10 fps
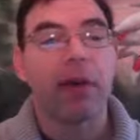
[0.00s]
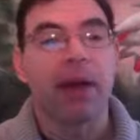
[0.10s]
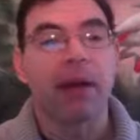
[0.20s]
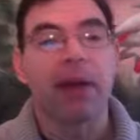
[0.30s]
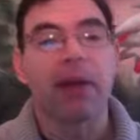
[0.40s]

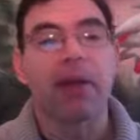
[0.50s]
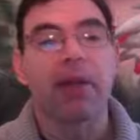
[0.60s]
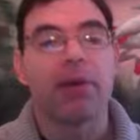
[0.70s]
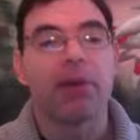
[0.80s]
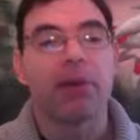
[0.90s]
Okay, it
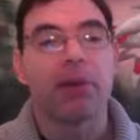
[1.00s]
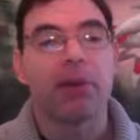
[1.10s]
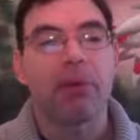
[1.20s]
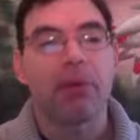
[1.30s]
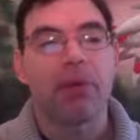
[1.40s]
increases the
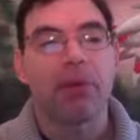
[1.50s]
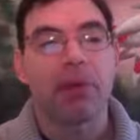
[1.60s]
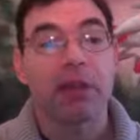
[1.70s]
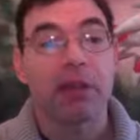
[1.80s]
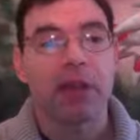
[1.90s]

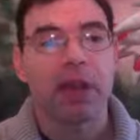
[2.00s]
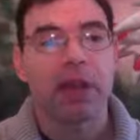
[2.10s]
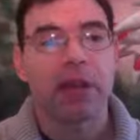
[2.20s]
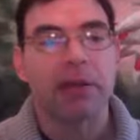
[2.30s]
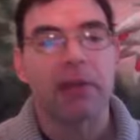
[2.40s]
pro-inflammatory
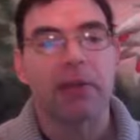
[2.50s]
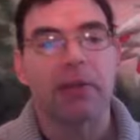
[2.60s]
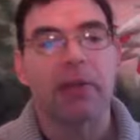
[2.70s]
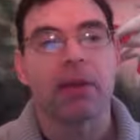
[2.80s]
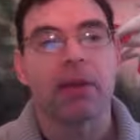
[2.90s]
cytokines,
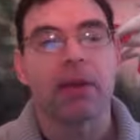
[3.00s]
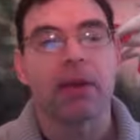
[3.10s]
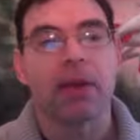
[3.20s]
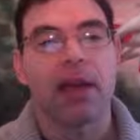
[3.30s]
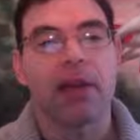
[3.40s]
especially when
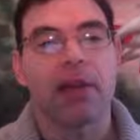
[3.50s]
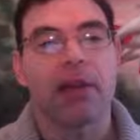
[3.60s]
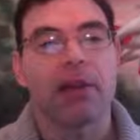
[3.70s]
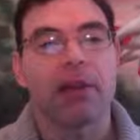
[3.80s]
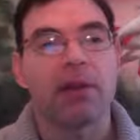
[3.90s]

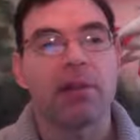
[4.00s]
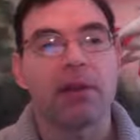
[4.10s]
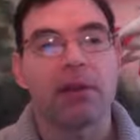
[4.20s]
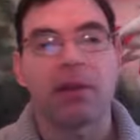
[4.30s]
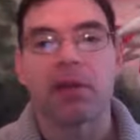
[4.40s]
candida or yeast are
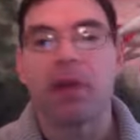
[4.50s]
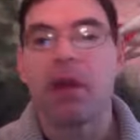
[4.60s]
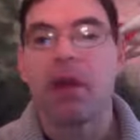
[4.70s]
present.